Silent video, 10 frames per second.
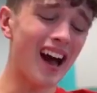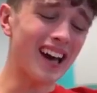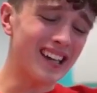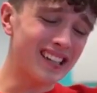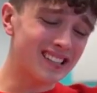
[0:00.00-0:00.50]

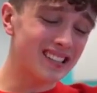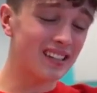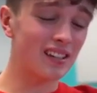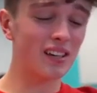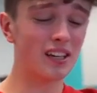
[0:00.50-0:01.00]

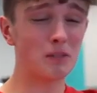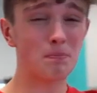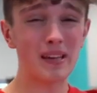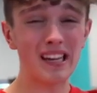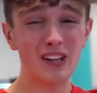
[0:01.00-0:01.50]
Guys,
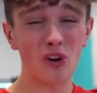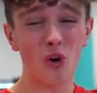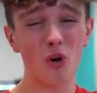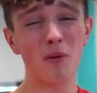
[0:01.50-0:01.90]
it's been